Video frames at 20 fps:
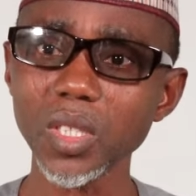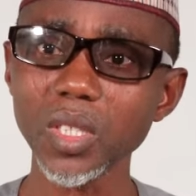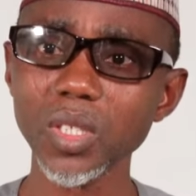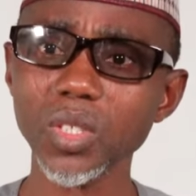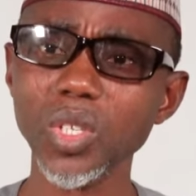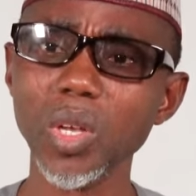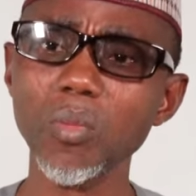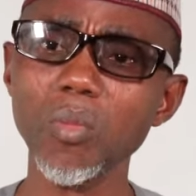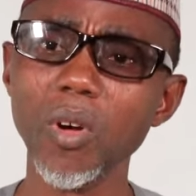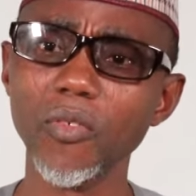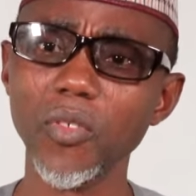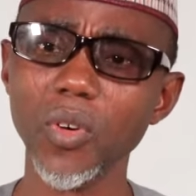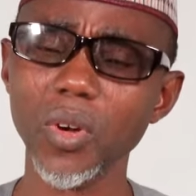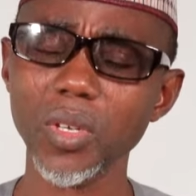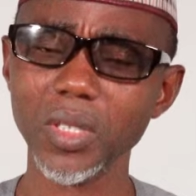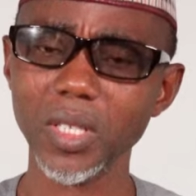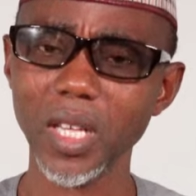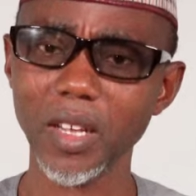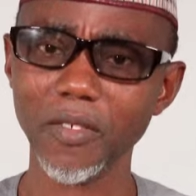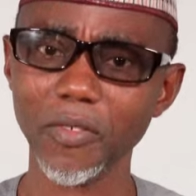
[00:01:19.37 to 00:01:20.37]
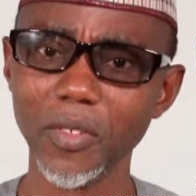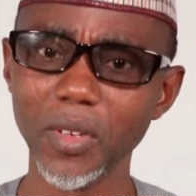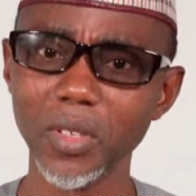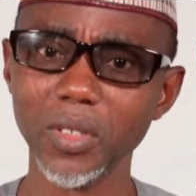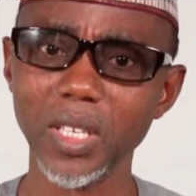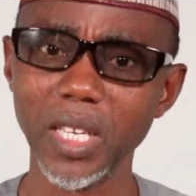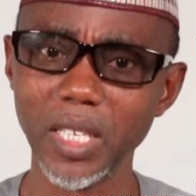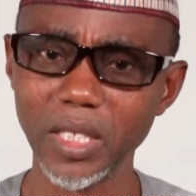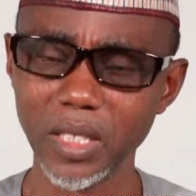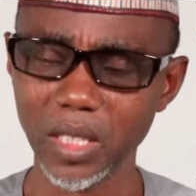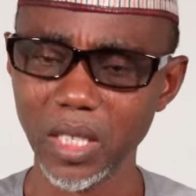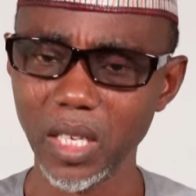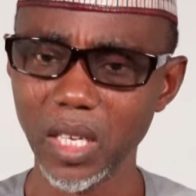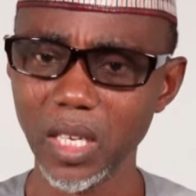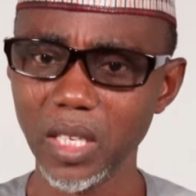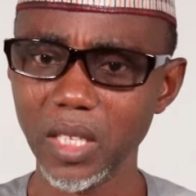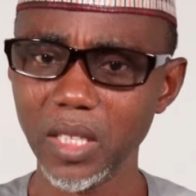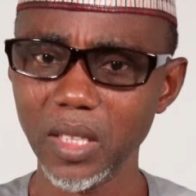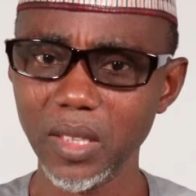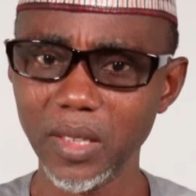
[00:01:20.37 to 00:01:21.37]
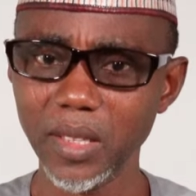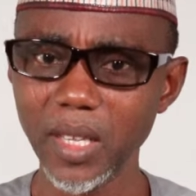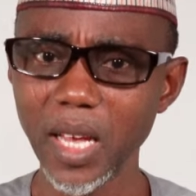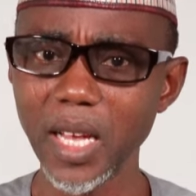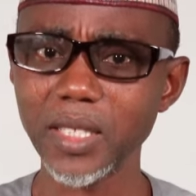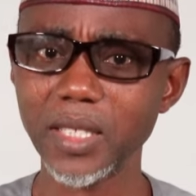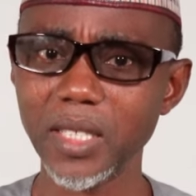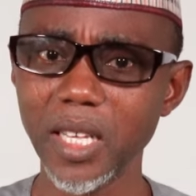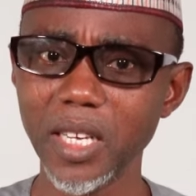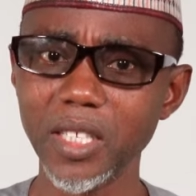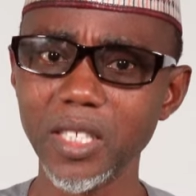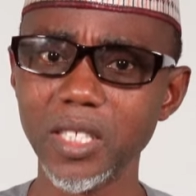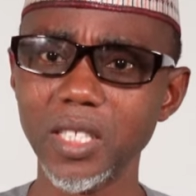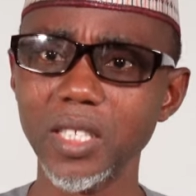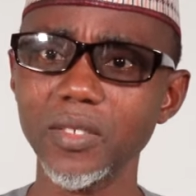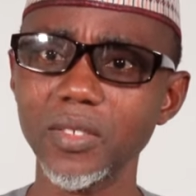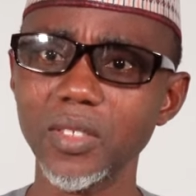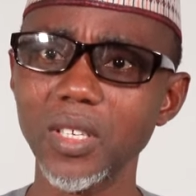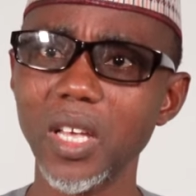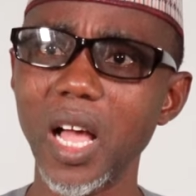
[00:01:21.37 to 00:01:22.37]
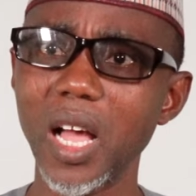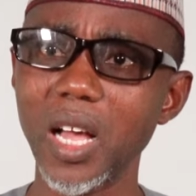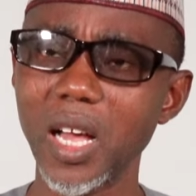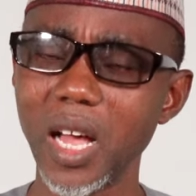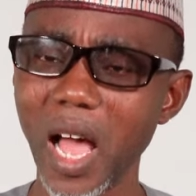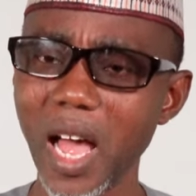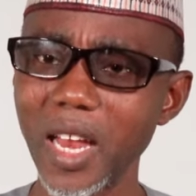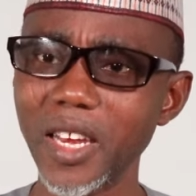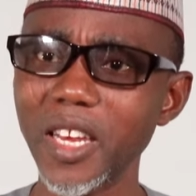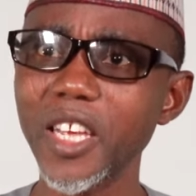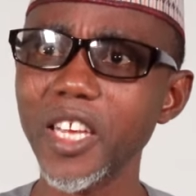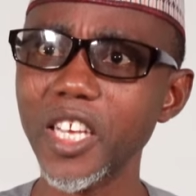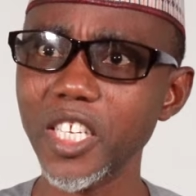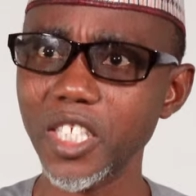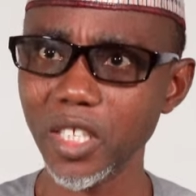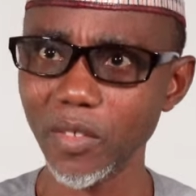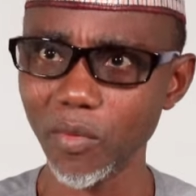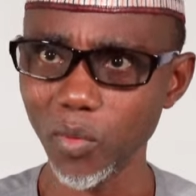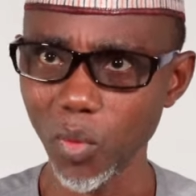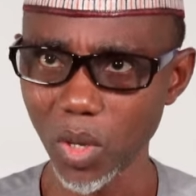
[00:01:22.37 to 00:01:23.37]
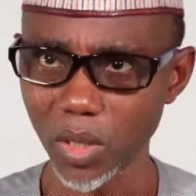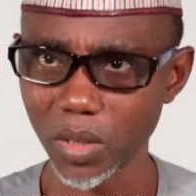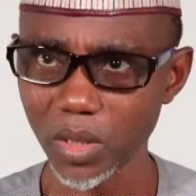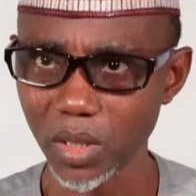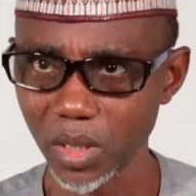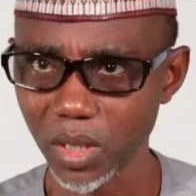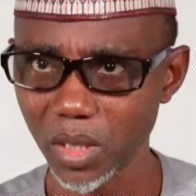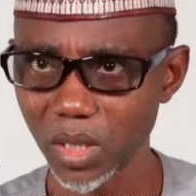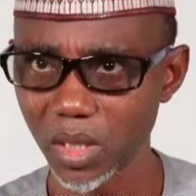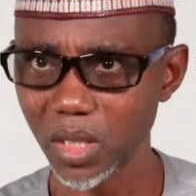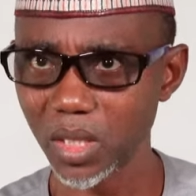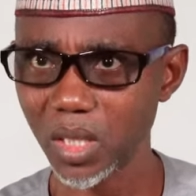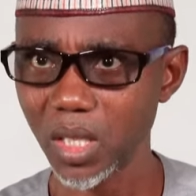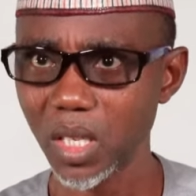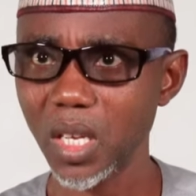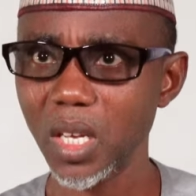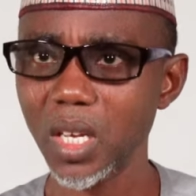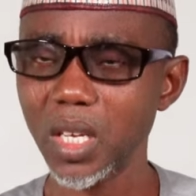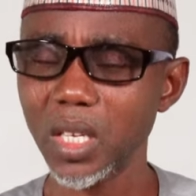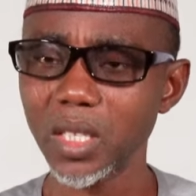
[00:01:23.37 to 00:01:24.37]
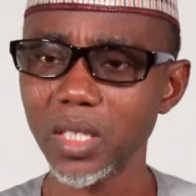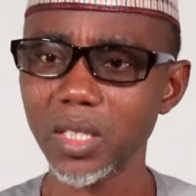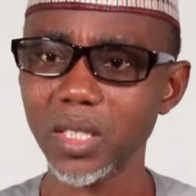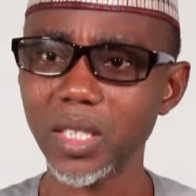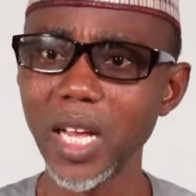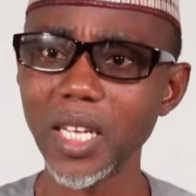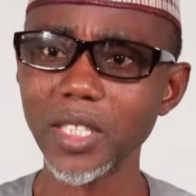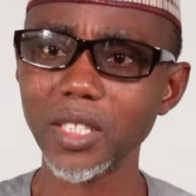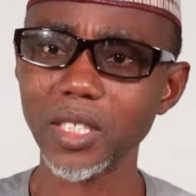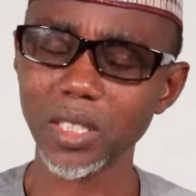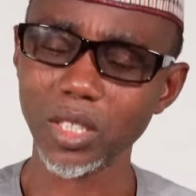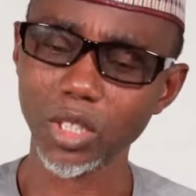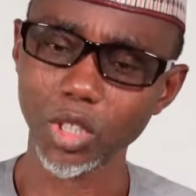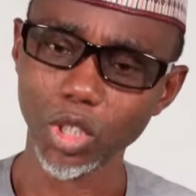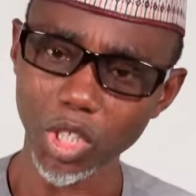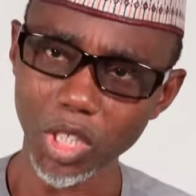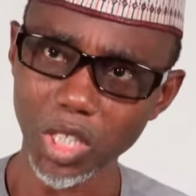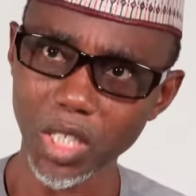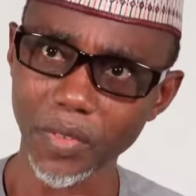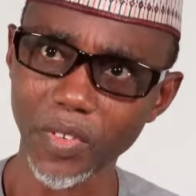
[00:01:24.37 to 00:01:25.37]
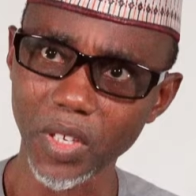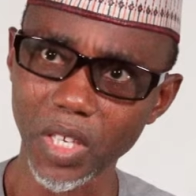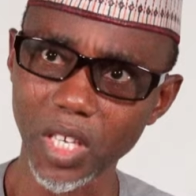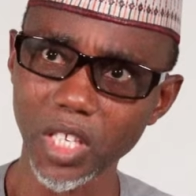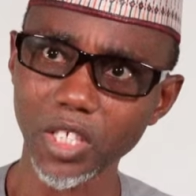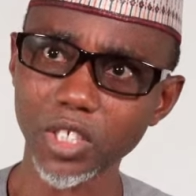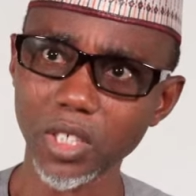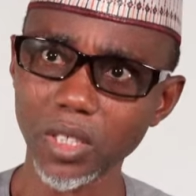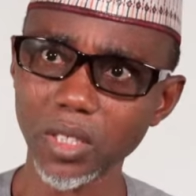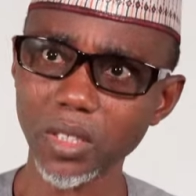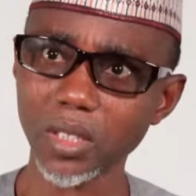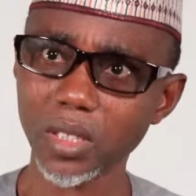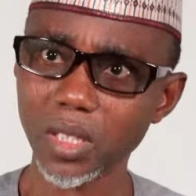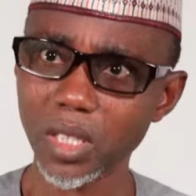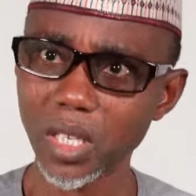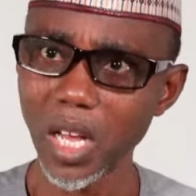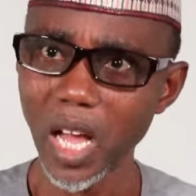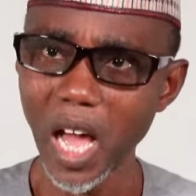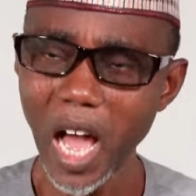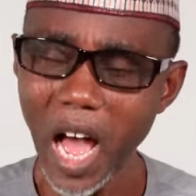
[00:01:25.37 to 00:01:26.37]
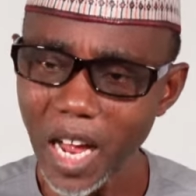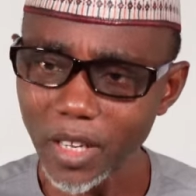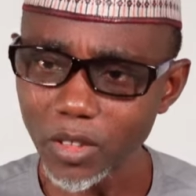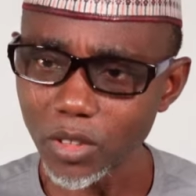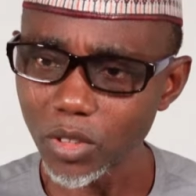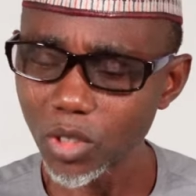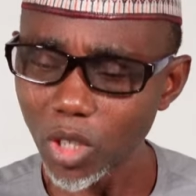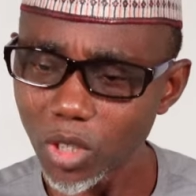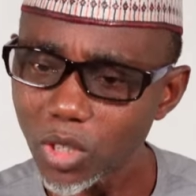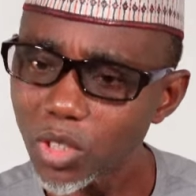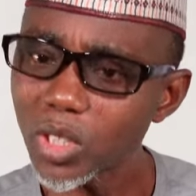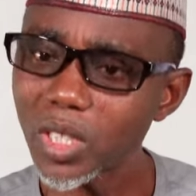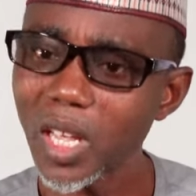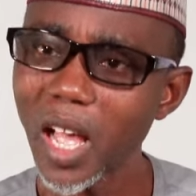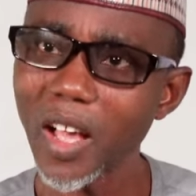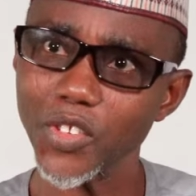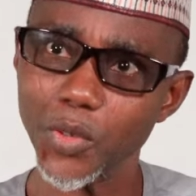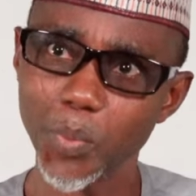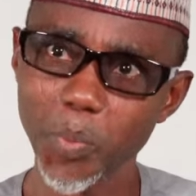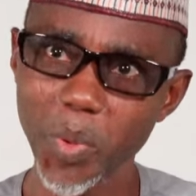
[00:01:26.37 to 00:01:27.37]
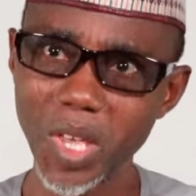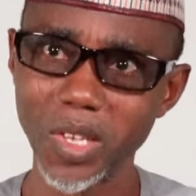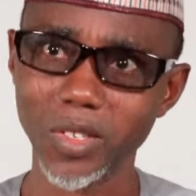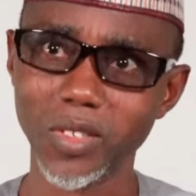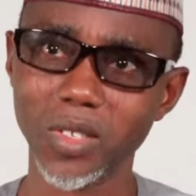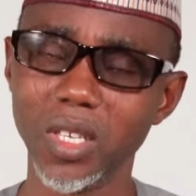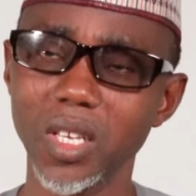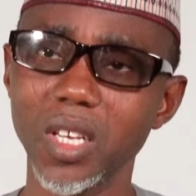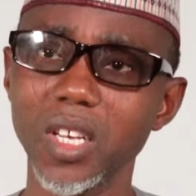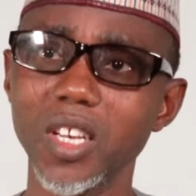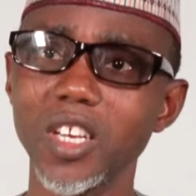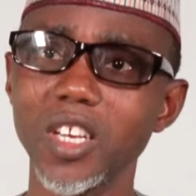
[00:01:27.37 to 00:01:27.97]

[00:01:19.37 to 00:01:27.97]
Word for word: Some of us that feel that that narratives are negative ones, that justification uh, does not have space